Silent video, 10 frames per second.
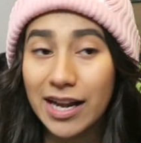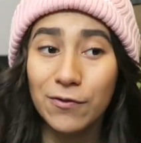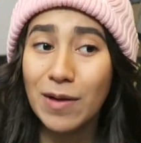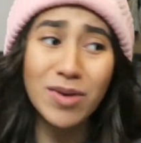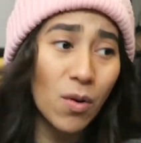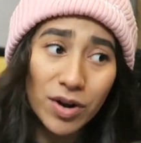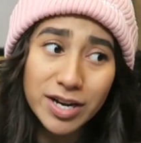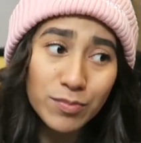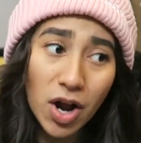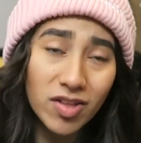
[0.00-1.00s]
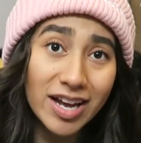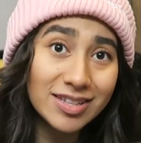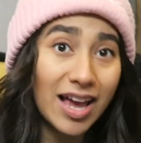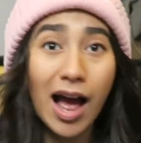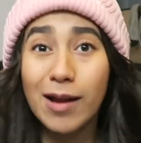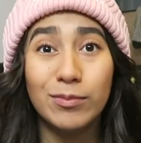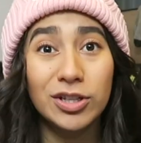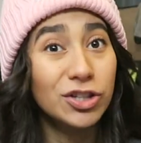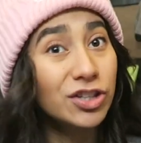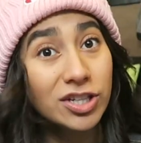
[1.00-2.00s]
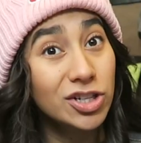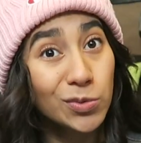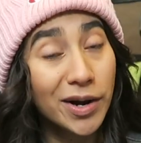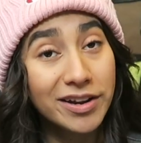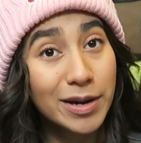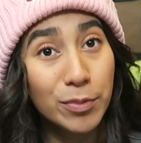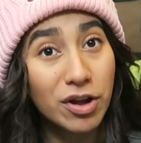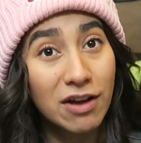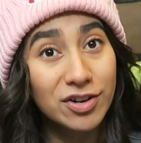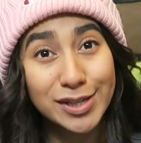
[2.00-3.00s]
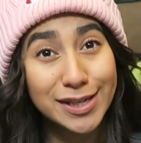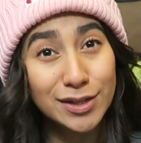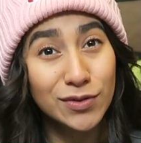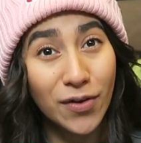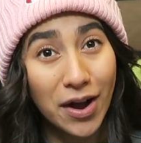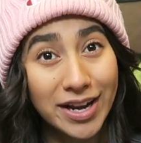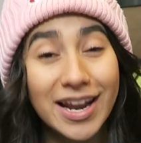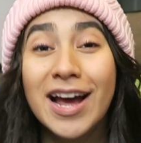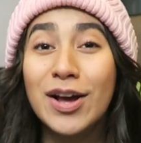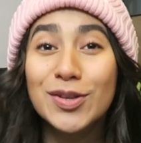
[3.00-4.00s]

And if I'm not wearing bralettes, I'm literally just wearing nipple covers and it's fine.